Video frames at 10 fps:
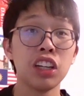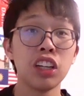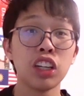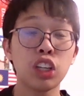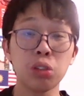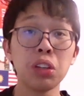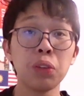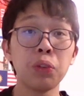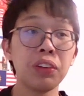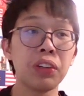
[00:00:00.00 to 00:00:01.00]
Stuart
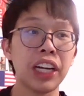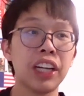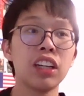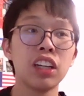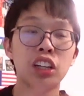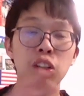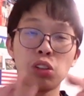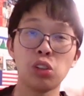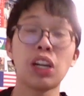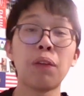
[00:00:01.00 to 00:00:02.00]
Wilkin to
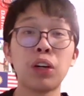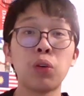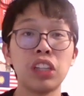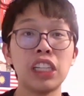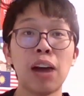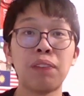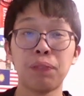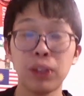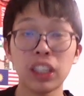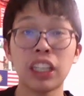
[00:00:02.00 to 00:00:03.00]
Syamer Kutty Abba
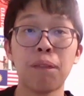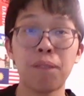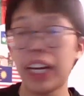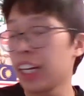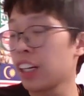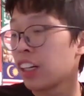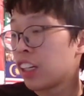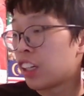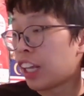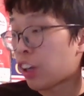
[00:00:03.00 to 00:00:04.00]
because they play
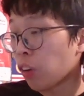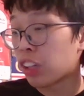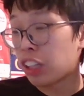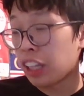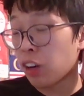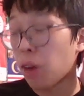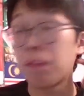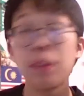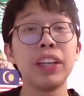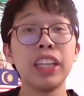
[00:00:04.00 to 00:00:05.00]
they com- they
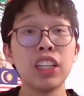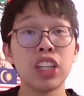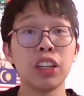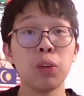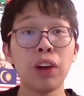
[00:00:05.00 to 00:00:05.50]
complement each other well.